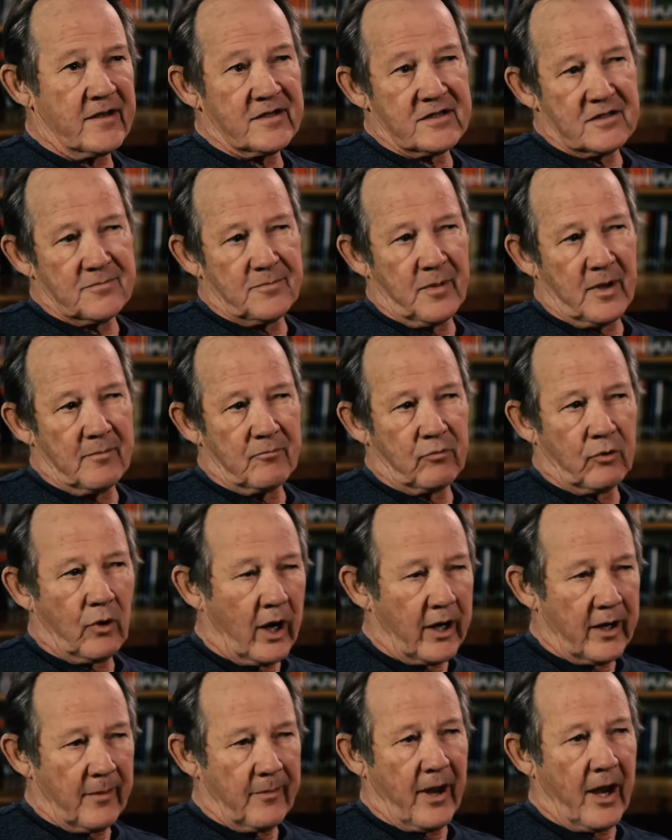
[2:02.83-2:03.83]
this has been
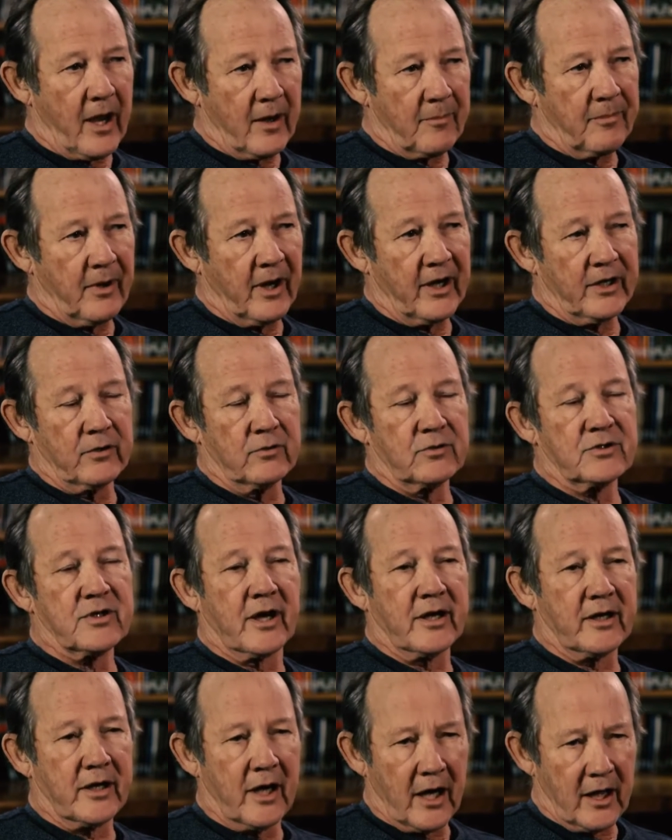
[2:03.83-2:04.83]
brought about by new
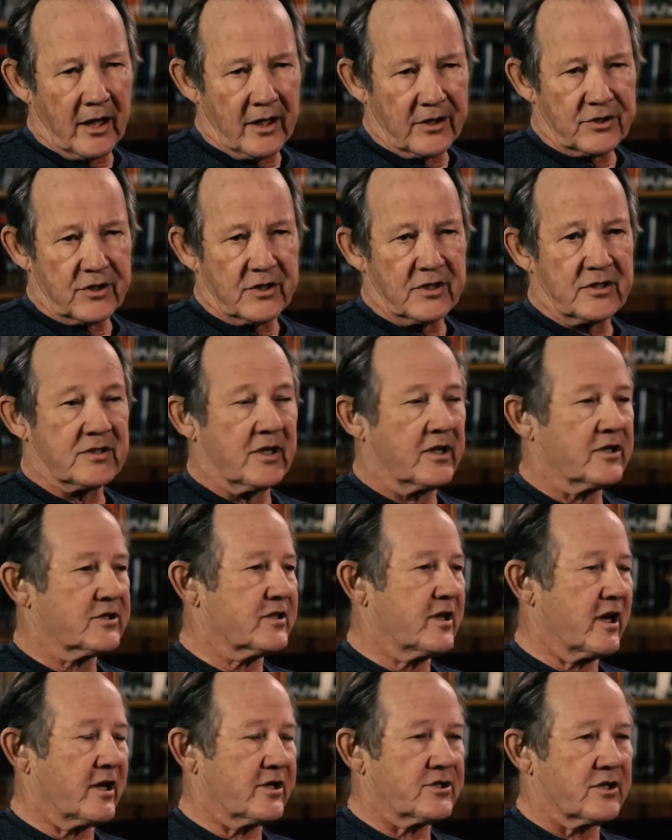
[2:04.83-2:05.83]
technologies. It's
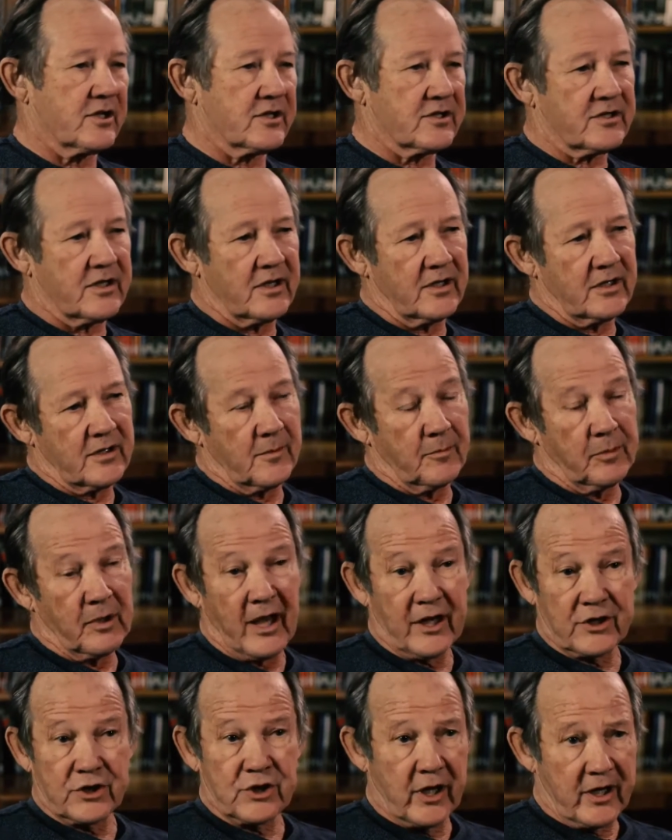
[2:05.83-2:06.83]
not just the
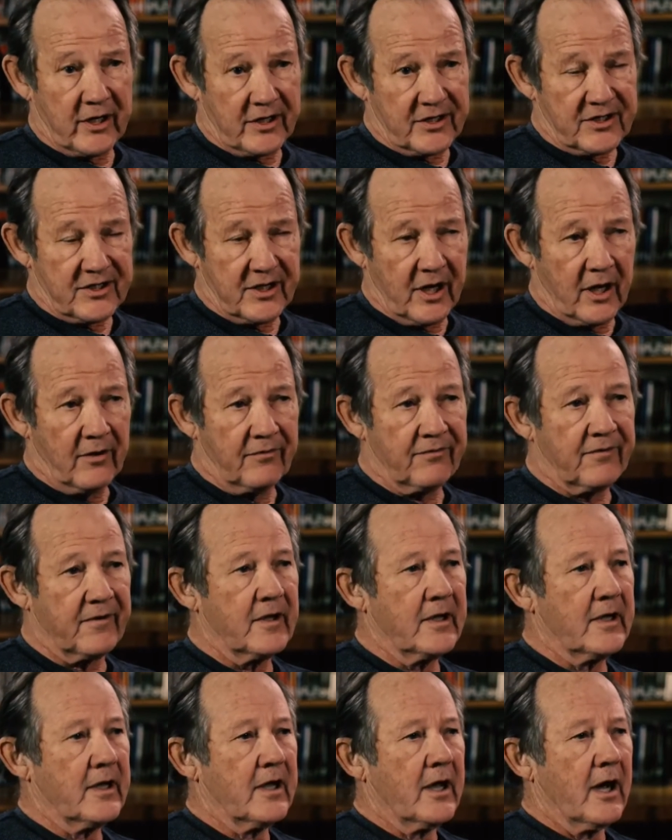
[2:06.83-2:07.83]
blockchain itself.
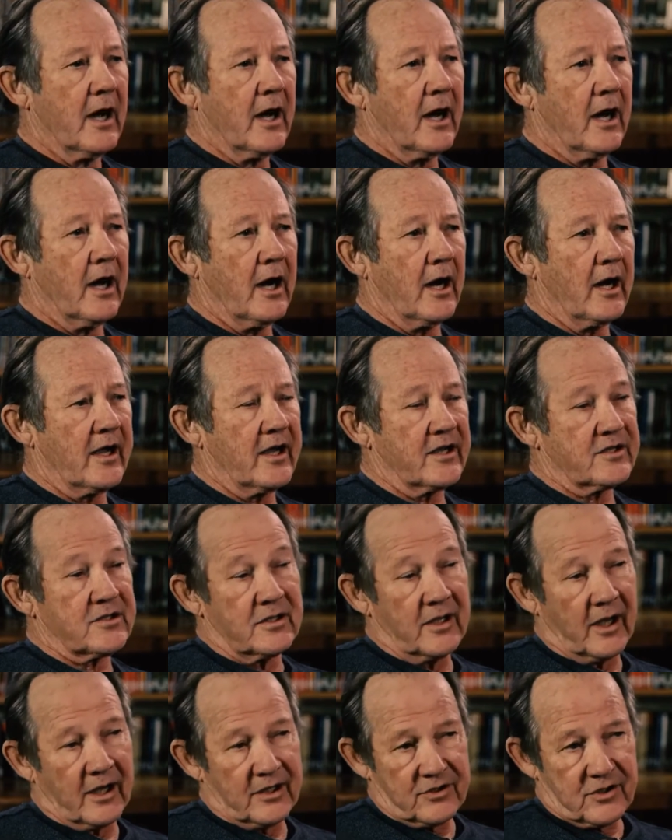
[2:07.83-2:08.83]
It's
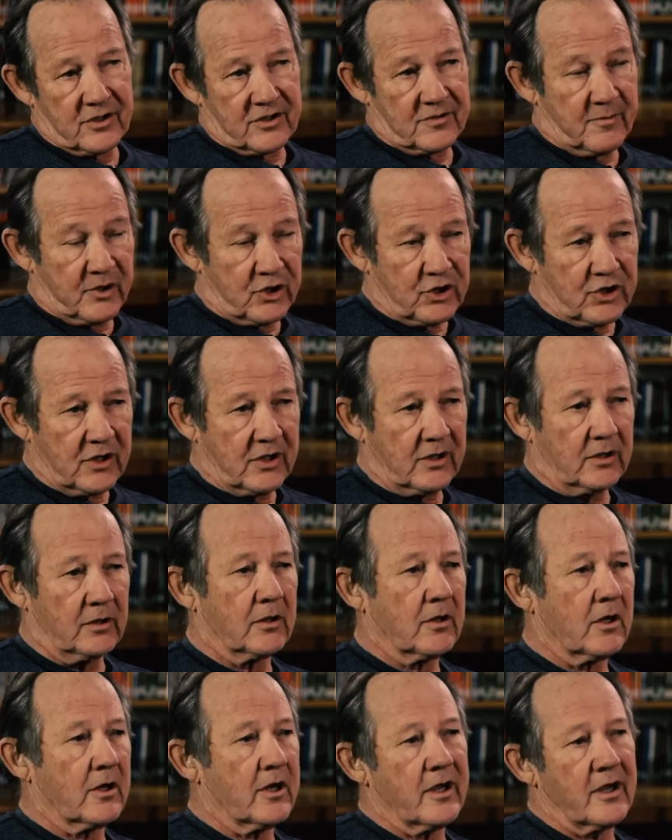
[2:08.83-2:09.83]
not just machine
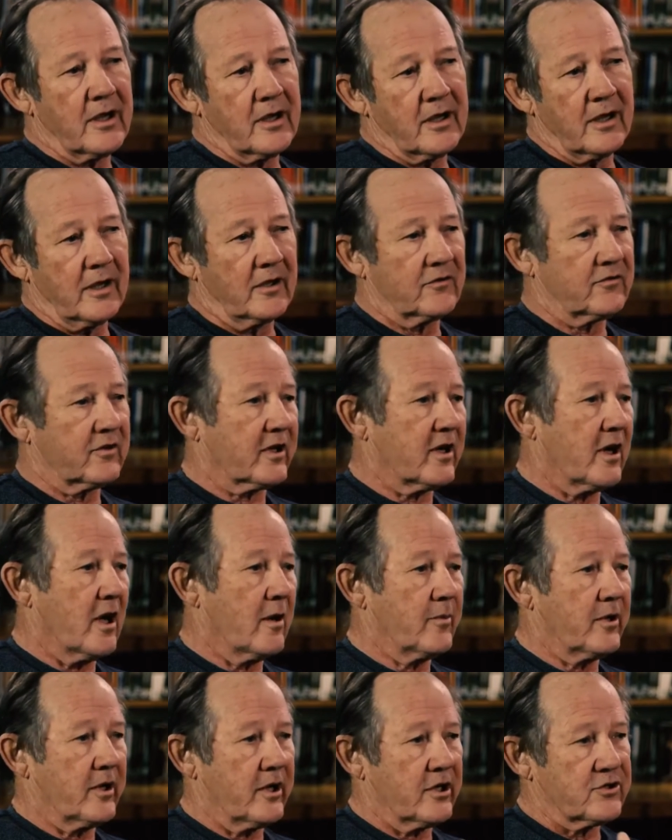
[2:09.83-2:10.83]
learning. It's a
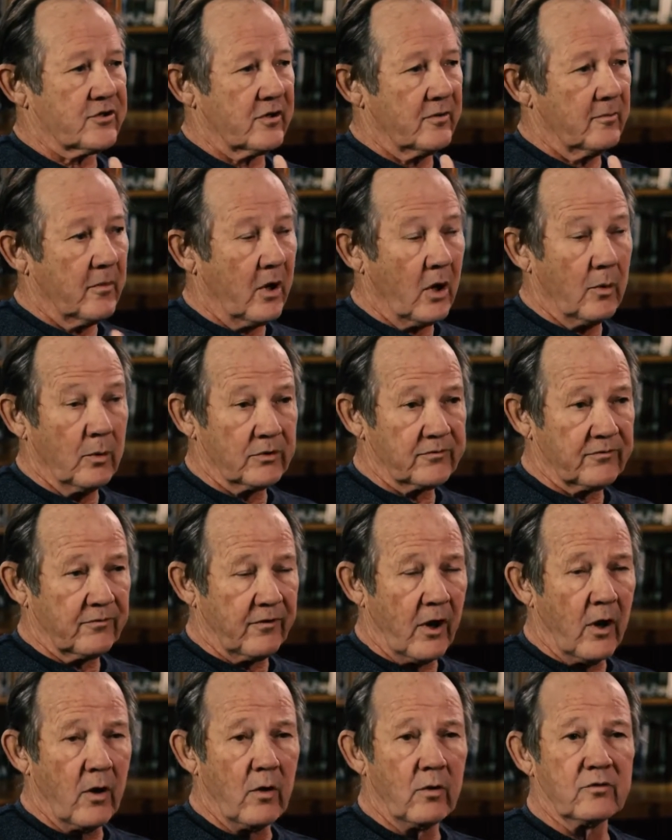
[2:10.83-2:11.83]
combination of mobile
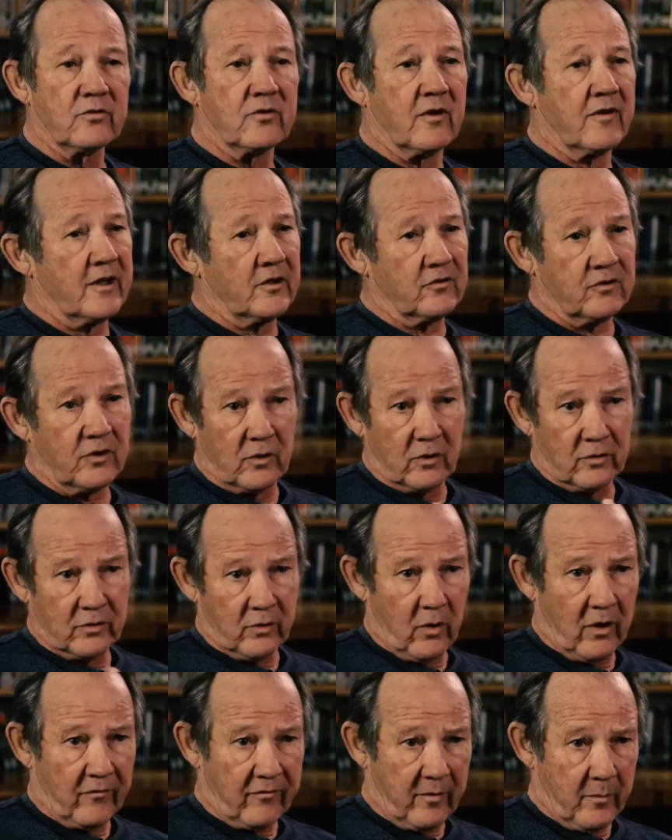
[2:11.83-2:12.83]
phones, the things you can
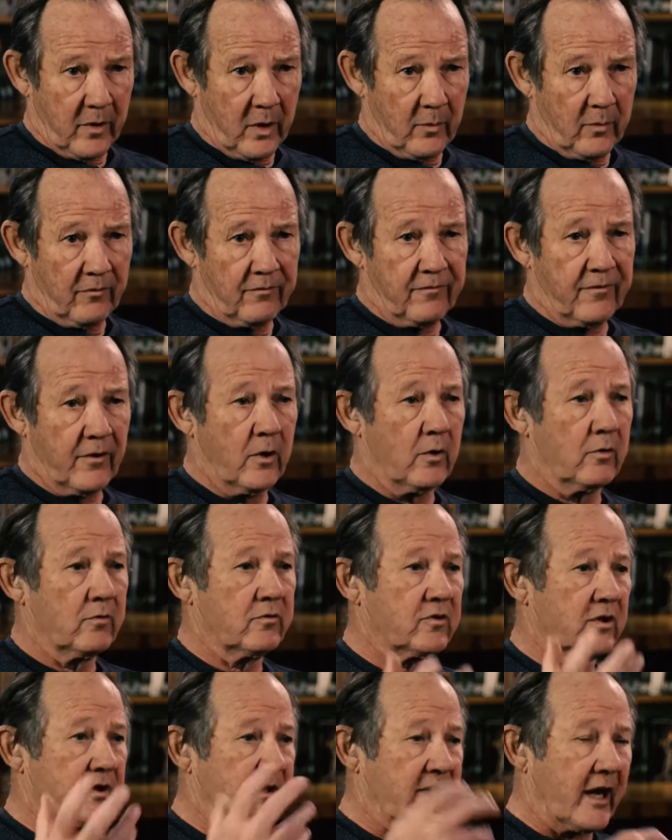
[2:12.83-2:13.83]
do off of mobile
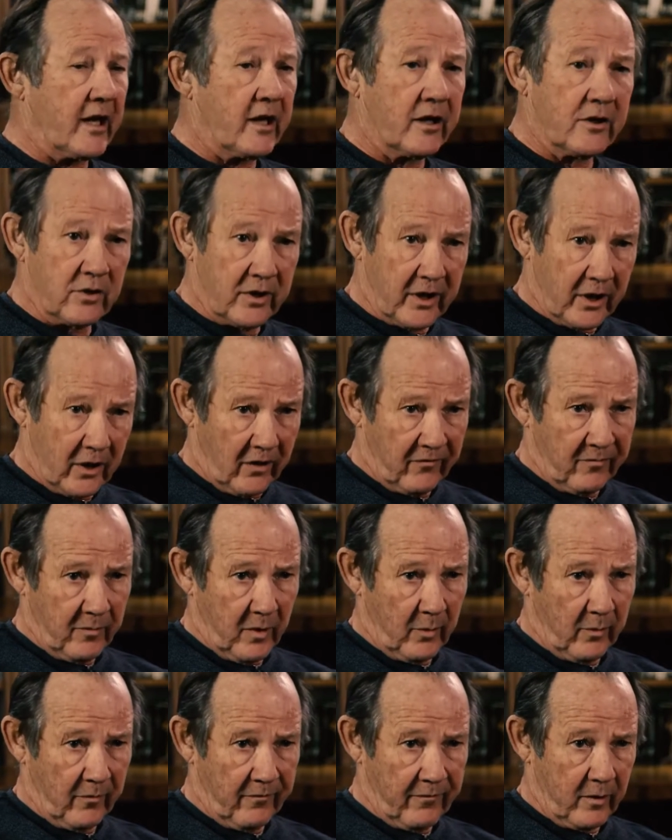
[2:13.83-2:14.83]
phones, the data you can get off
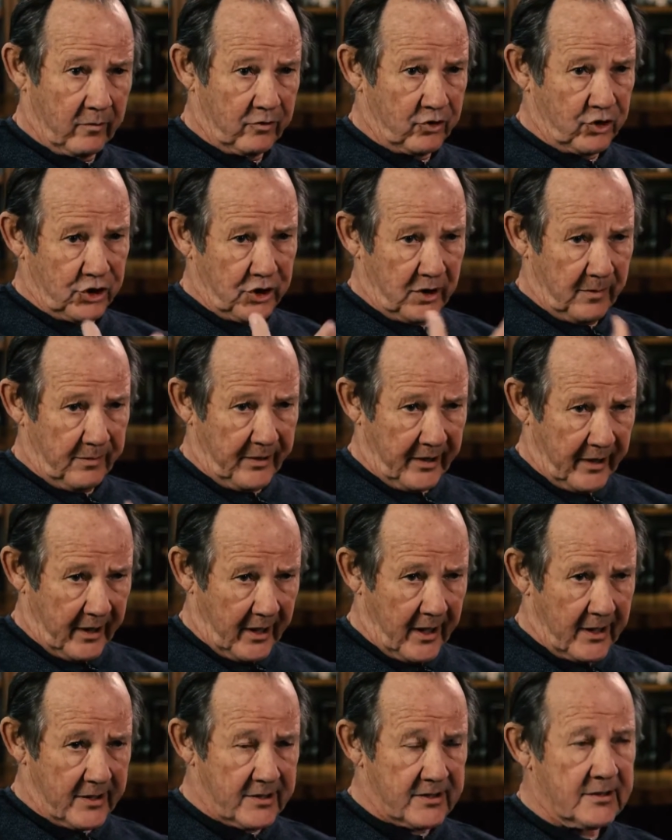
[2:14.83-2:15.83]
mobile phones,
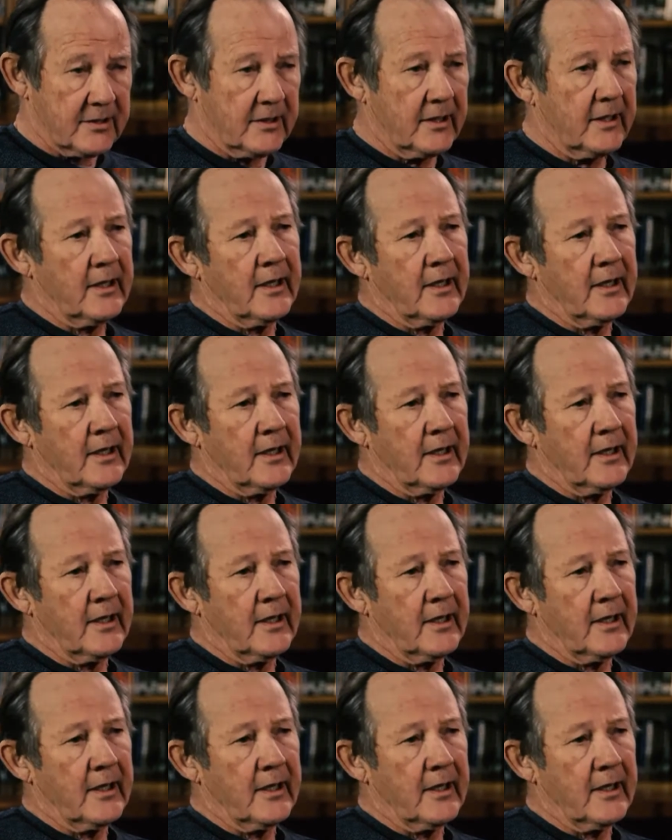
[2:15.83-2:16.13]
GPS.